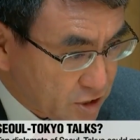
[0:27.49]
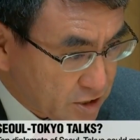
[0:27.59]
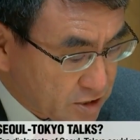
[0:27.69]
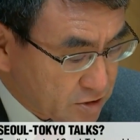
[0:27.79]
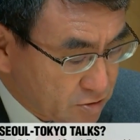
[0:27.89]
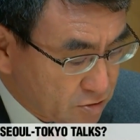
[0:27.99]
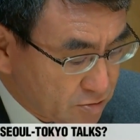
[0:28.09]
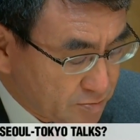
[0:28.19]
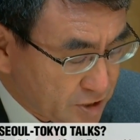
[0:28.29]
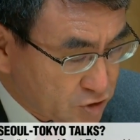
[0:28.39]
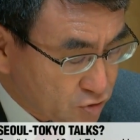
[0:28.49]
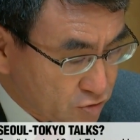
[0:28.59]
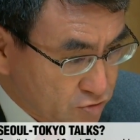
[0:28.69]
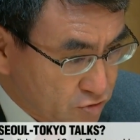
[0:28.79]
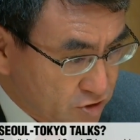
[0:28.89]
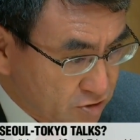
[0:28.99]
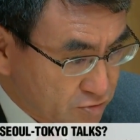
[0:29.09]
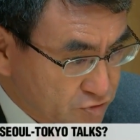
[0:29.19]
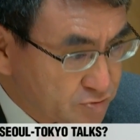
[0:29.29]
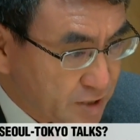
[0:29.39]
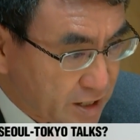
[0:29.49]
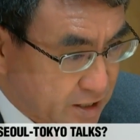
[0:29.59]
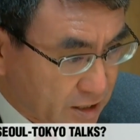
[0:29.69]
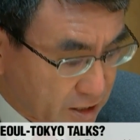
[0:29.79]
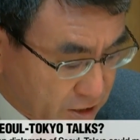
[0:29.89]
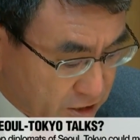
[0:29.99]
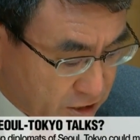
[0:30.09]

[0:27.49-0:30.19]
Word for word: Koreans for forced labor before and during the World